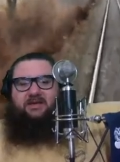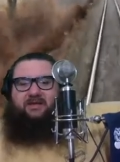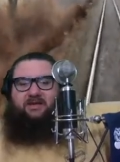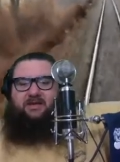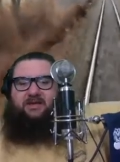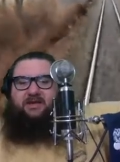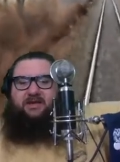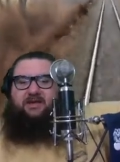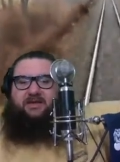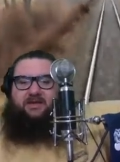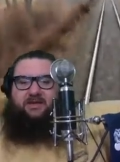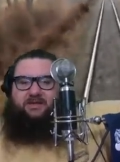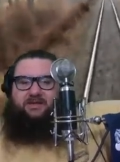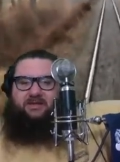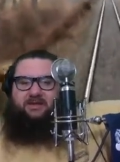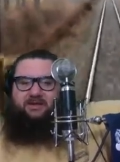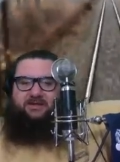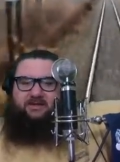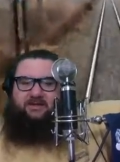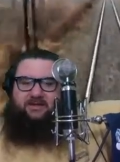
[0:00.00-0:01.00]

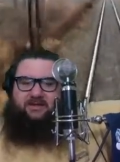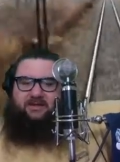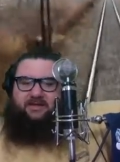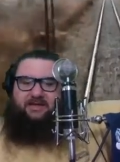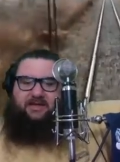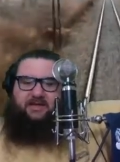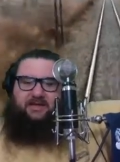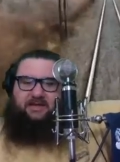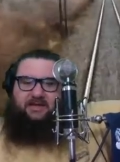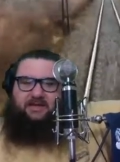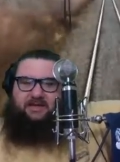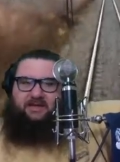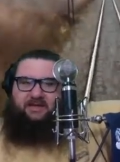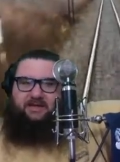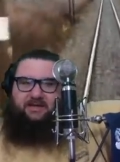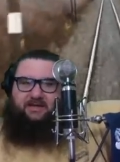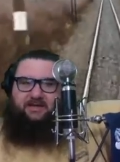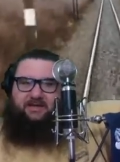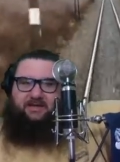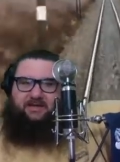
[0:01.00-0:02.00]
and
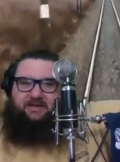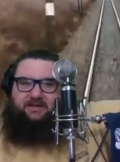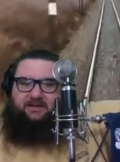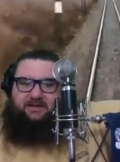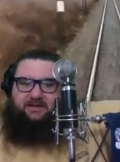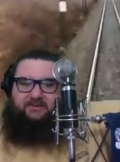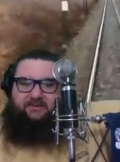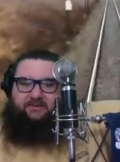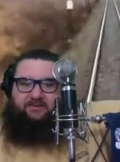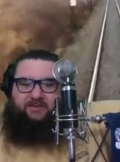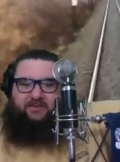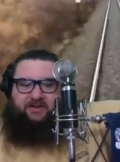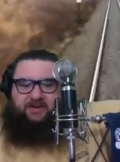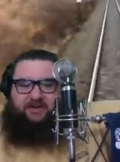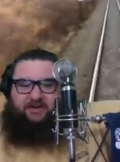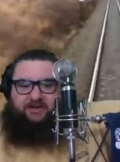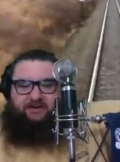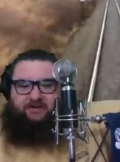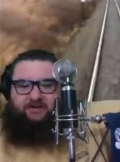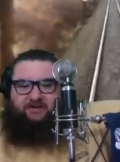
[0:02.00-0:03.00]
I went
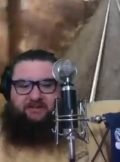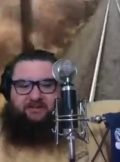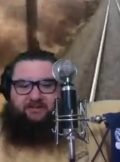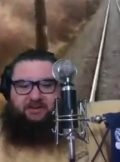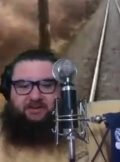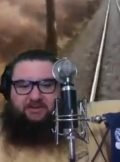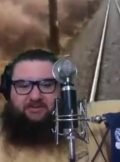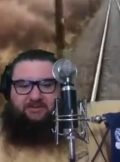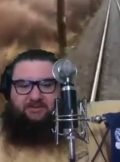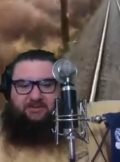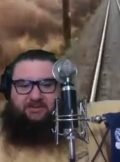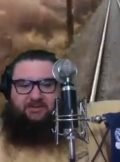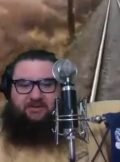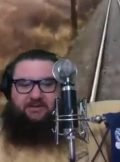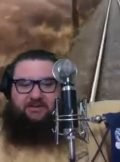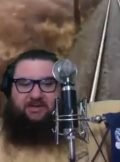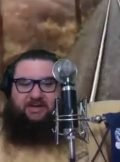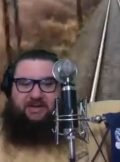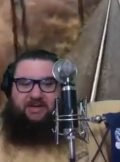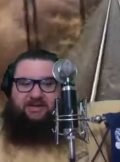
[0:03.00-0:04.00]
down to the Marsh
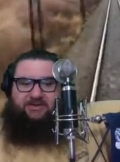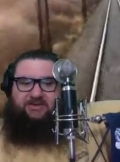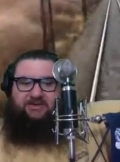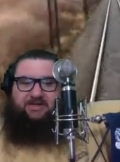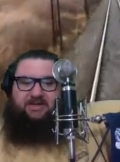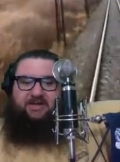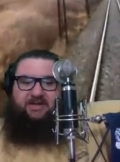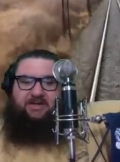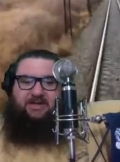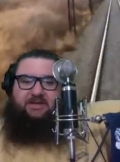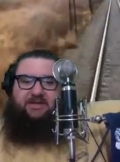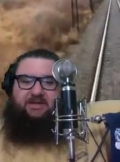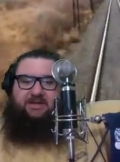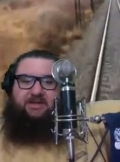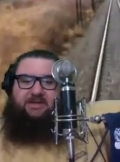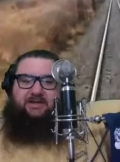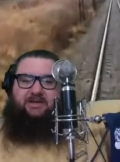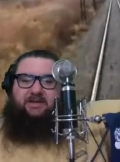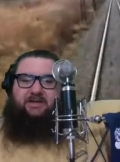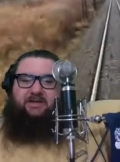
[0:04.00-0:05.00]
Walk, and actually,
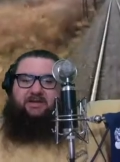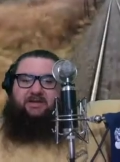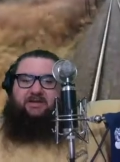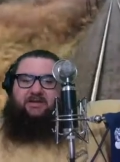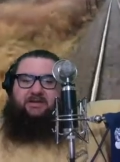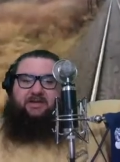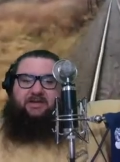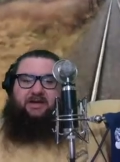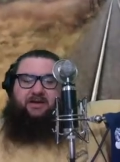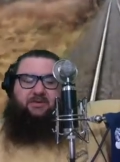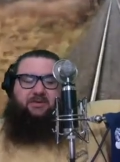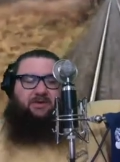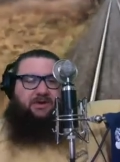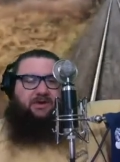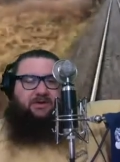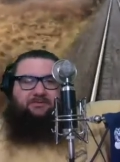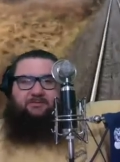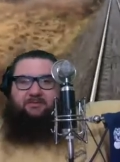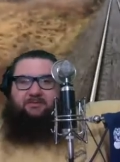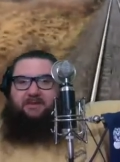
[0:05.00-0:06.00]
like, I
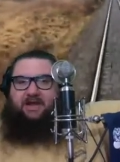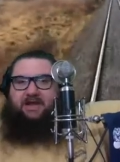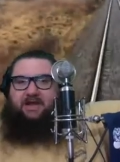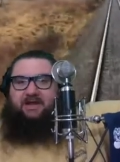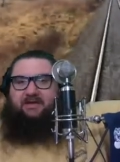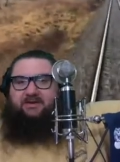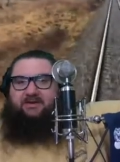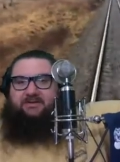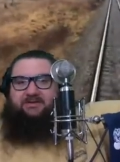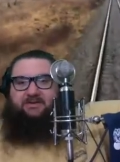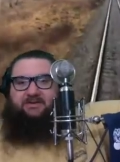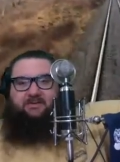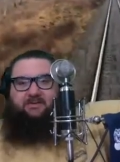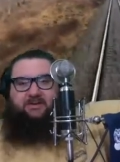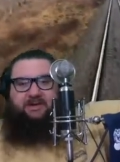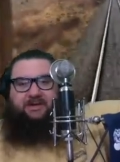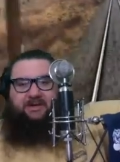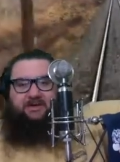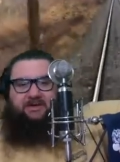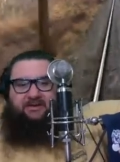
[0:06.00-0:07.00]
walked from my house all the
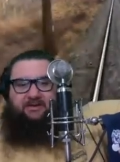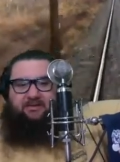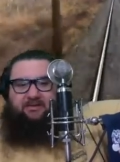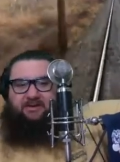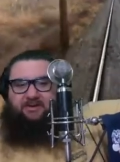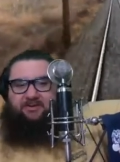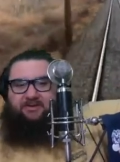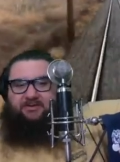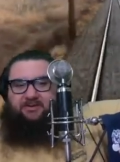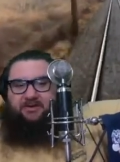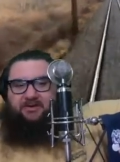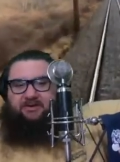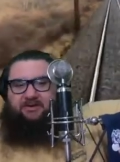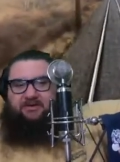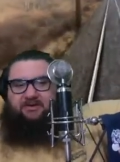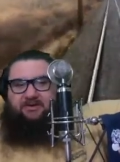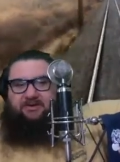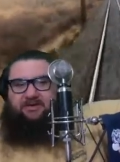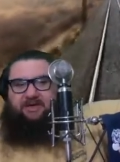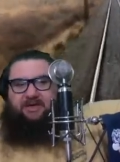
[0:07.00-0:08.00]
way down to the Marsh
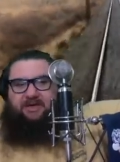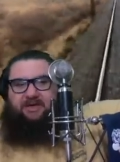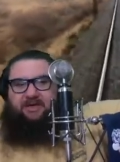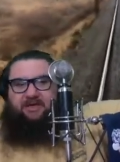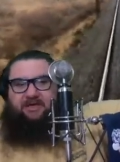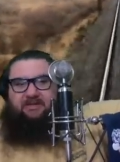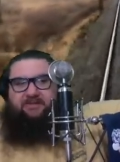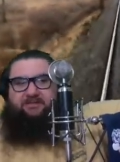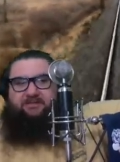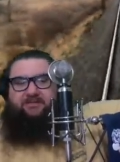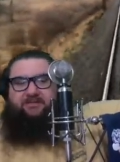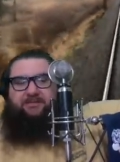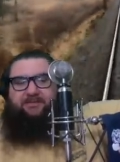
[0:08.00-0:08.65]
Walk, and